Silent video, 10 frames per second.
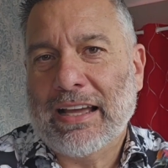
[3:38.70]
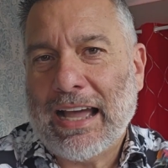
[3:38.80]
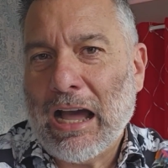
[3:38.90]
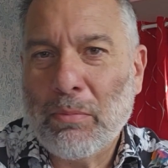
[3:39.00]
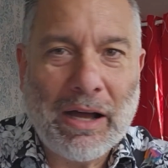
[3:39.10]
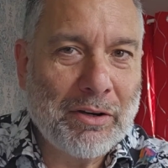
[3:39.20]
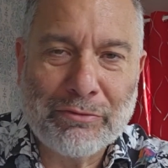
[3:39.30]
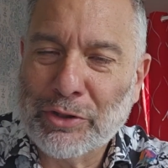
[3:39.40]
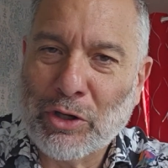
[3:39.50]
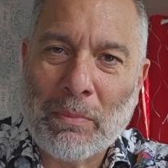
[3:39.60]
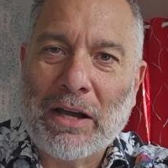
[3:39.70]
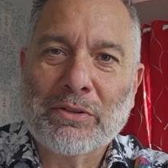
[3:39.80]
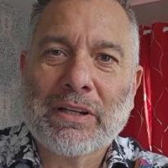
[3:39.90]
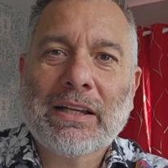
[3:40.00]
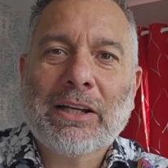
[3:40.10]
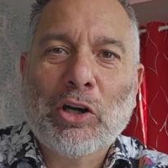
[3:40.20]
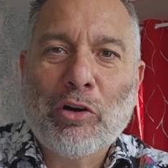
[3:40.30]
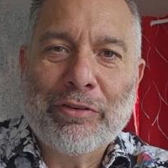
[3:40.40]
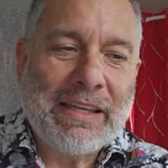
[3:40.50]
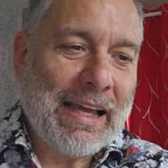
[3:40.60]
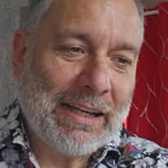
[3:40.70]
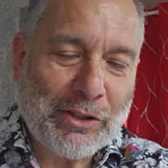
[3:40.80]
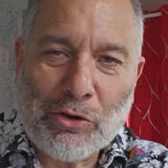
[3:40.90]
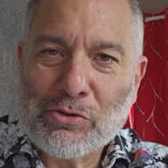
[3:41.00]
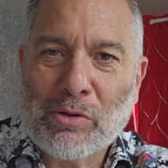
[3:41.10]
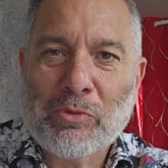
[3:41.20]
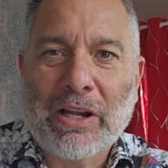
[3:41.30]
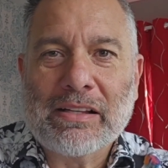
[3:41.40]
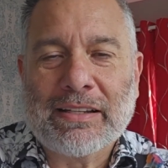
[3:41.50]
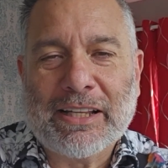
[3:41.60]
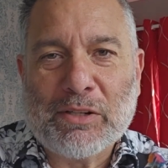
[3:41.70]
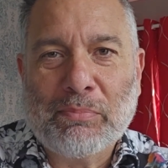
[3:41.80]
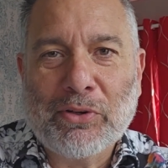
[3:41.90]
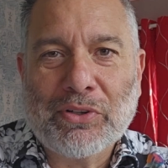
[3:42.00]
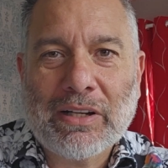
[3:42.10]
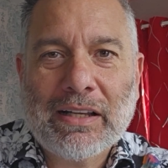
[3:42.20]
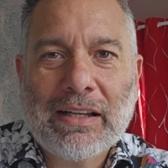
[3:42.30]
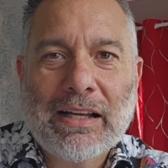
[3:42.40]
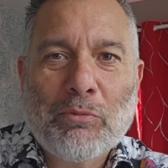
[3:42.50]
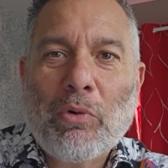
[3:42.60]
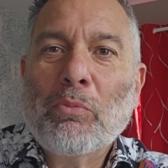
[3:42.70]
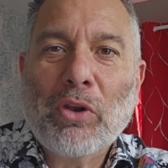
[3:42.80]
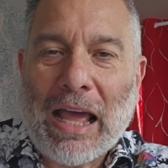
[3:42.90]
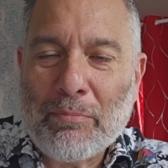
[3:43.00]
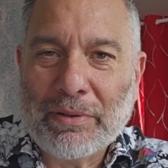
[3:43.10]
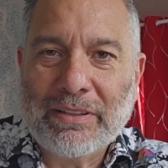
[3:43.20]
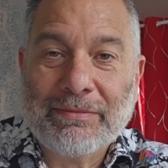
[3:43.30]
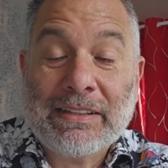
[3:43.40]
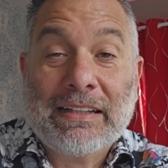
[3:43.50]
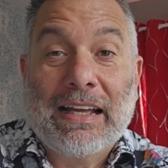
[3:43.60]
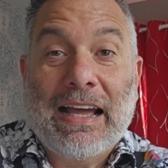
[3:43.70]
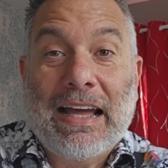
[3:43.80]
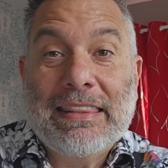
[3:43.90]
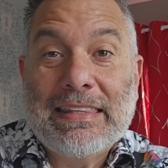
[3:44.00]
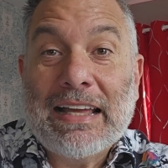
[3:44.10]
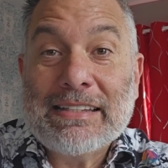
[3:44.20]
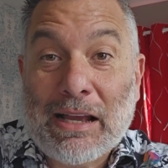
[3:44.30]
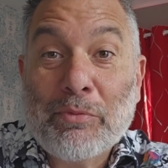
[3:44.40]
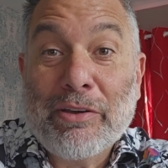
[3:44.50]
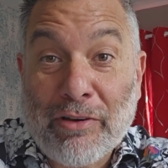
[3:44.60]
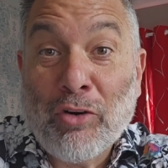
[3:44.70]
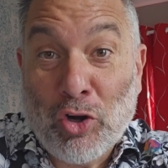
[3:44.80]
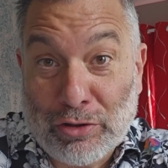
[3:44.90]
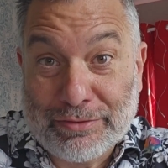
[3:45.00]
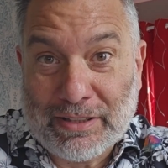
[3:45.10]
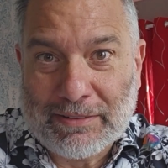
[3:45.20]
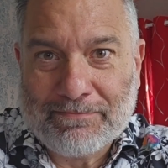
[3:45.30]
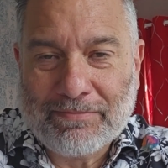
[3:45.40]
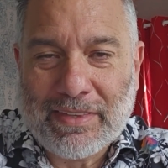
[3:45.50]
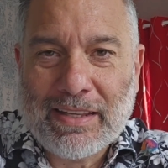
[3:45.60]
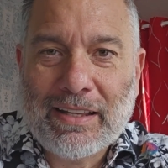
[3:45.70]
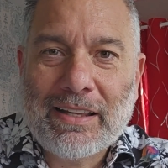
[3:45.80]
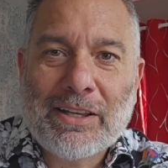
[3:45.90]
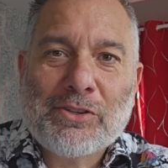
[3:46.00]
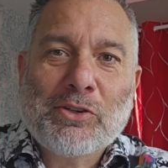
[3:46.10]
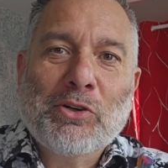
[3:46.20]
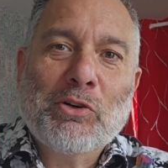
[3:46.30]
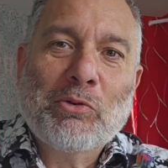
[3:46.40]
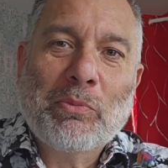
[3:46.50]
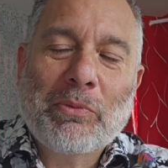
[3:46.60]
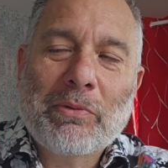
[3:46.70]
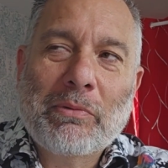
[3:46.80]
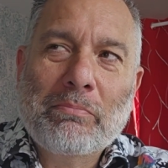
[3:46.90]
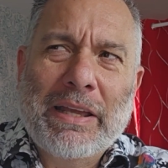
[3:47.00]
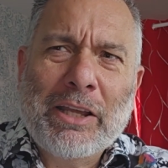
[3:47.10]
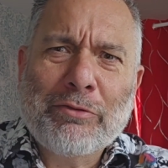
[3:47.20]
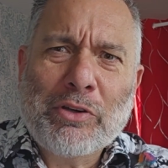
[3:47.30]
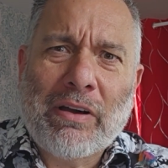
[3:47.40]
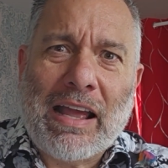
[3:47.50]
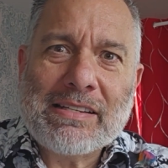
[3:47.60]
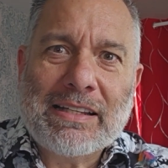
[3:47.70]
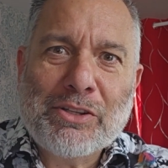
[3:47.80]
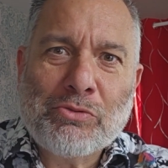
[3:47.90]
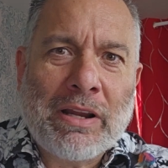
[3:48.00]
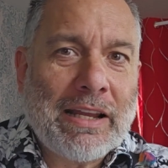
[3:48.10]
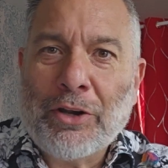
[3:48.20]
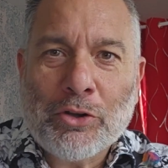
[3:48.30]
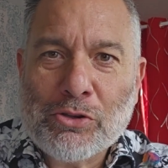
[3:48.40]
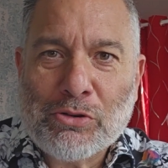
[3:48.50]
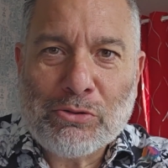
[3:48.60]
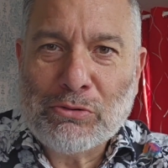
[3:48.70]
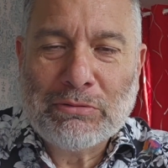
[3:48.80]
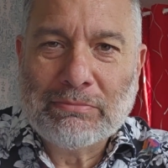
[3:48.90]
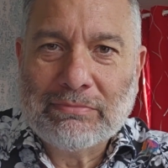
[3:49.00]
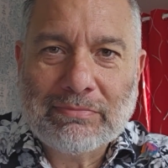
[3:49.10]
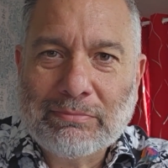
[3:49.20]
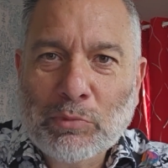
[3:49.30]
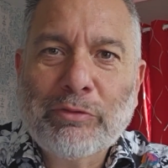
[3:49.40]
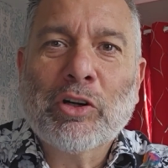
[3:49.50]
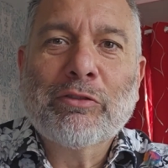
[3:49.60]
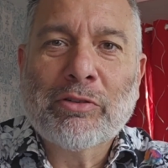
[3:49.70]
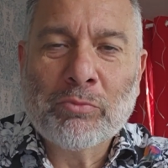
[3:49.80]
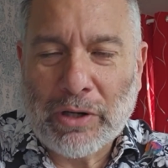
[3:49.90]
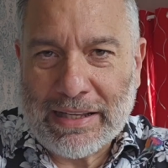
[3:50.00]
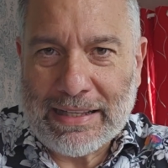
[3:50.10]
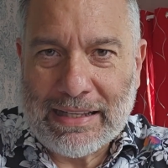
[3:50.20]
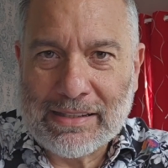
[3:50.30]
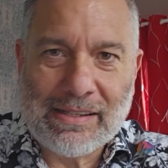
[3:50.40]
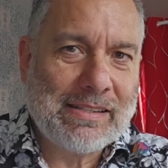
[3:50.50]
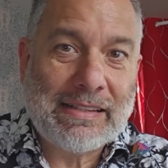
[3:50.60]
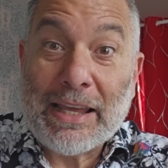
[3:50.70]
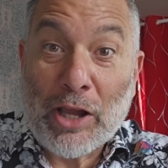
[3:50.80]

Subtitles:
How about if we come out of here and go somewhere else and explore? What will happen? And that's how we've evolved. So many of you are asking Trent not to move on from where he is, stay